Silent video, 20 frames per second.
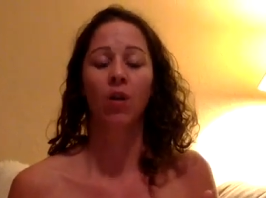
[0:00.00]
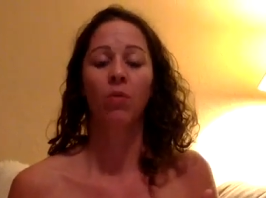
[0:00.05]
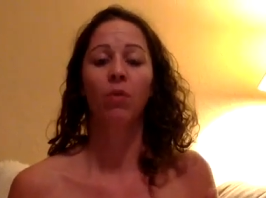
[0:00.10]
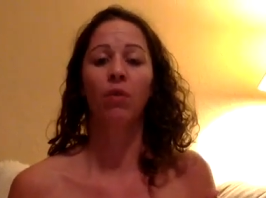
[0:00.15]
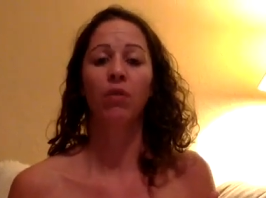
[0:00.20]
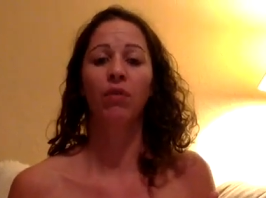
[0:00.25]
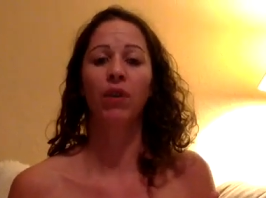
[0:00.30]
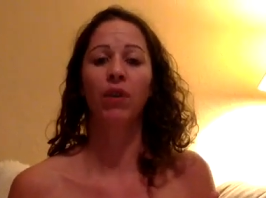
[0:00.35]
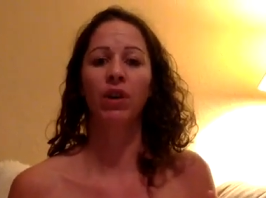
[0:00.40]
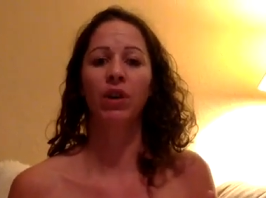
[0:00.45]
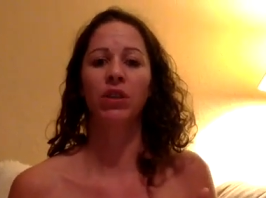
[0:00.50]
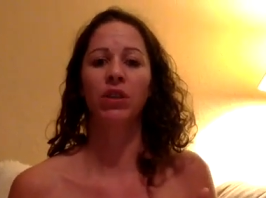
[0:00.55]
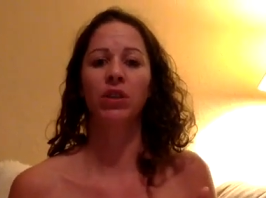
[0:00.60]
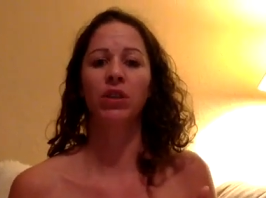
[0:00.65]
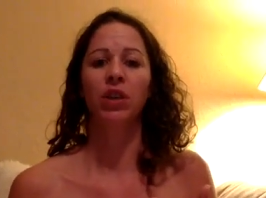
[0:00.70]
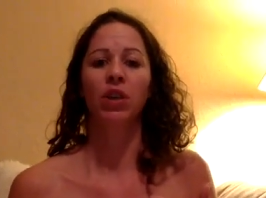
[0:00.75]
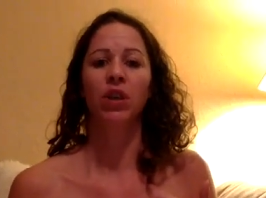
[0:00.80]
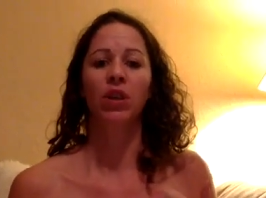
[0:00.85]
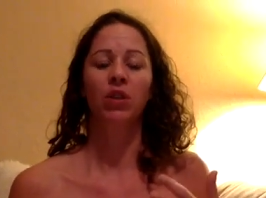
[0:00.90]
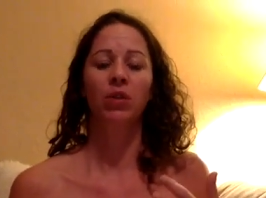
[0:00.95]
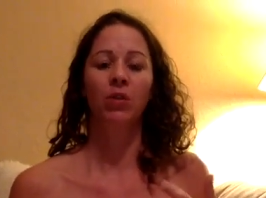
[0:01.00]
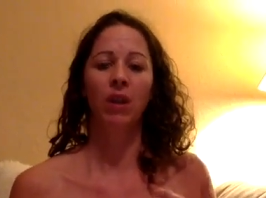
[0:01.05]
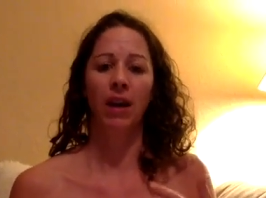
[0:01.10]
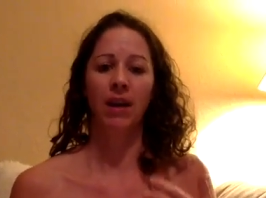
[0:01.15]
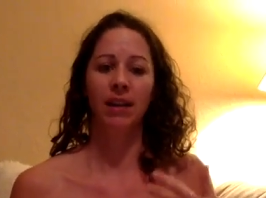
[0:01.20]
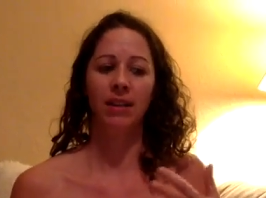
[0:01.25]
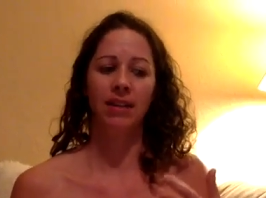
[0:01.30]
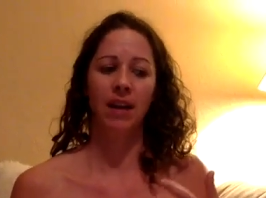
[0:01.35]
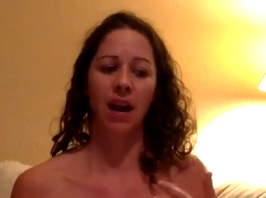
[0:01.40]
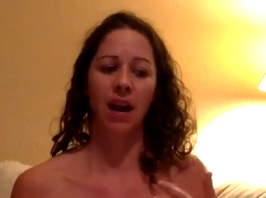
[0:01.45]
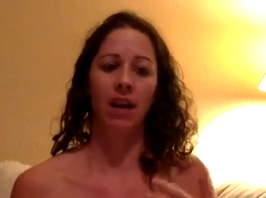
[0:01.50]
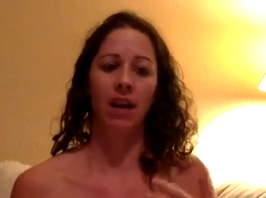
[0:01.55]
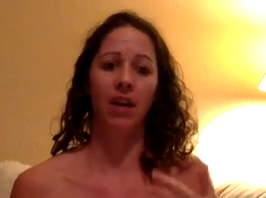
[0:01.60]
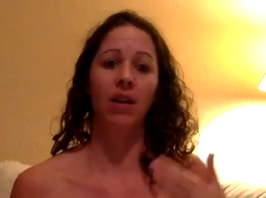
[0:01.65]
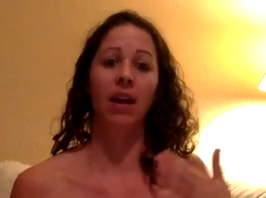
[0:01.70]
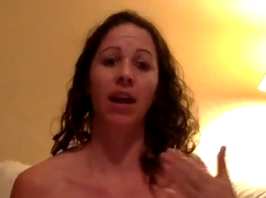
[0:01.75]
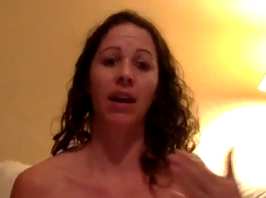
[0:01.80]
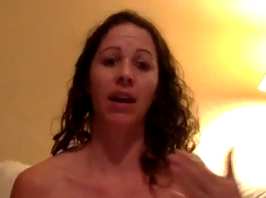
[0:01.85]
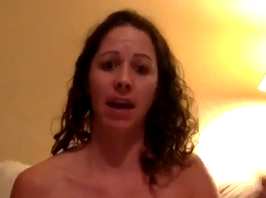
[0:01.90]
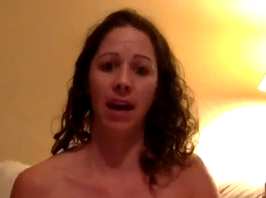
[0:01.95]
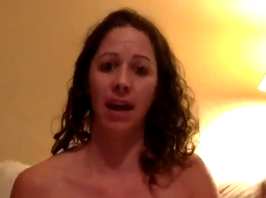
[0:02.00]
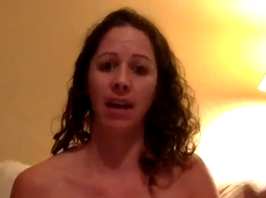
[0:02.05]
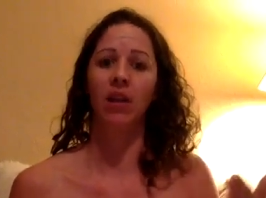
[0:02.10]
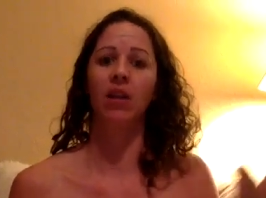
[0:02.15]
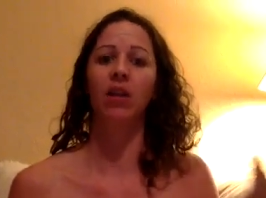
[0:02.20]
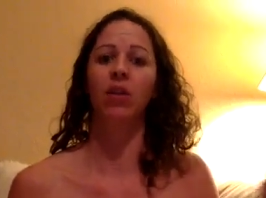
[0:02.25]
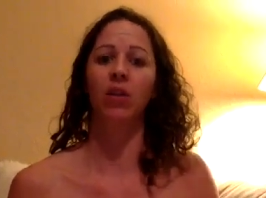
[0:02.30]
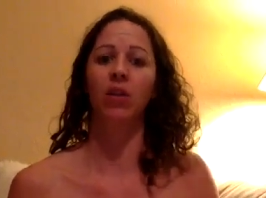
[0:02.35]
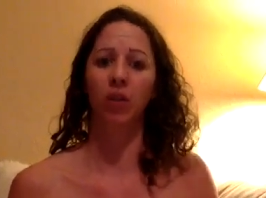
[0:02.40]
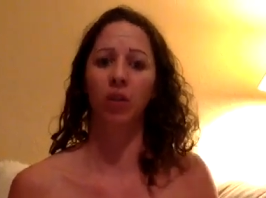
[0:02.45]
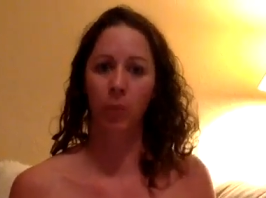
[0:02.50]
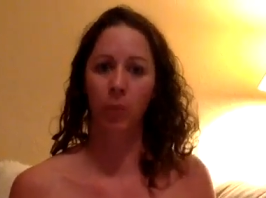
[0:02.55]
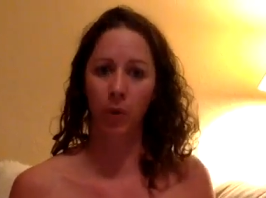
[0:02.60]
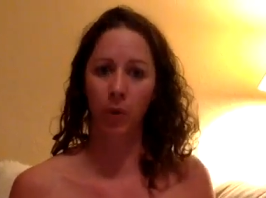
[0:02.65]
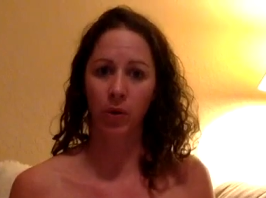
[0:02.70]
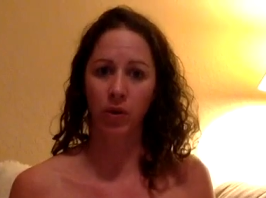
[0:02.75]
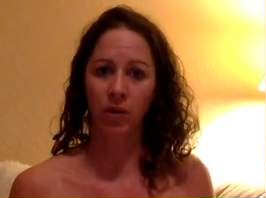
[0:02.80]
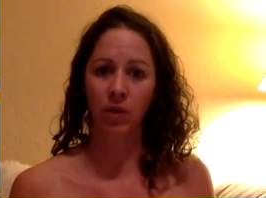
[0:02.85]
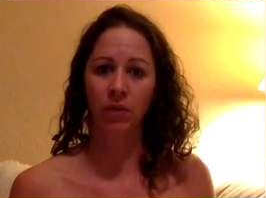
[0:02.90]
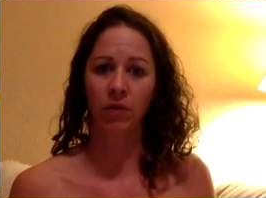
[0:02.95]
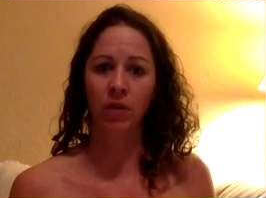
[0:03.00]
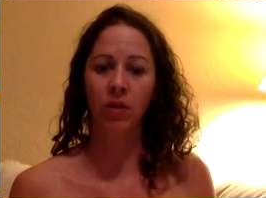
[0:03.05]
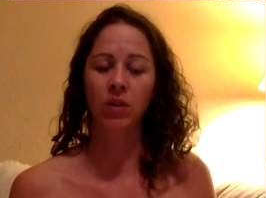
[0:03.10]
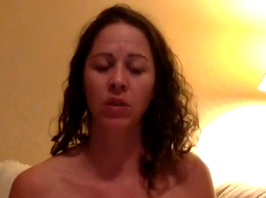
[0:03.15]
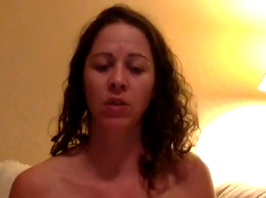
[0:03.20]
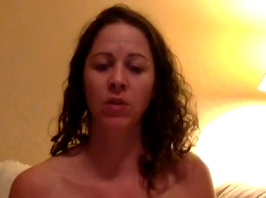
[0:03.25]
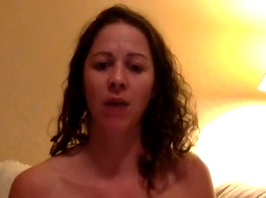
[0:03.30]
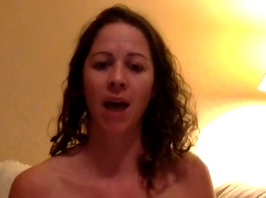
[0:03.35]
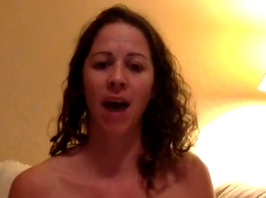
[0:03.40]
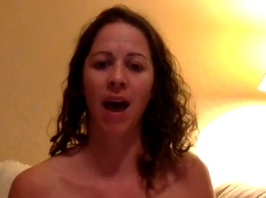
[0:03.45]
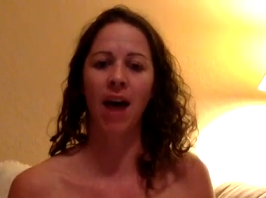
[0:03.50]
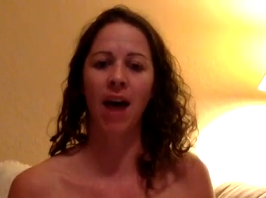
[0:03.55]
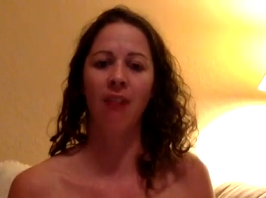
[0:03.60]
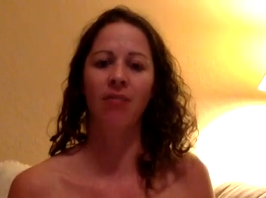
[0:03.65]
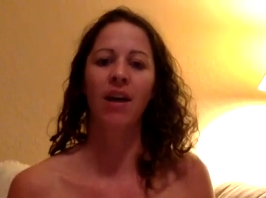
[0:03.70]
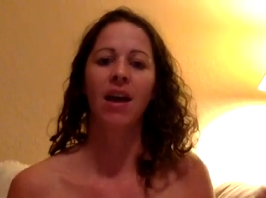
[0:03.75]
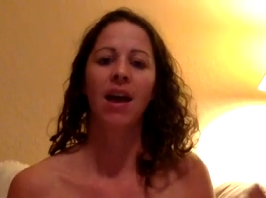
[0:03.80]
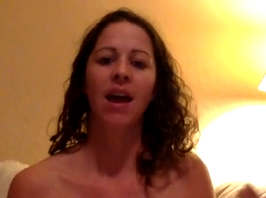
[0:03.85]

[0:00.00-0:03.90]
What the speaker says: Well, first, you got to start, again, look at the points of views you have,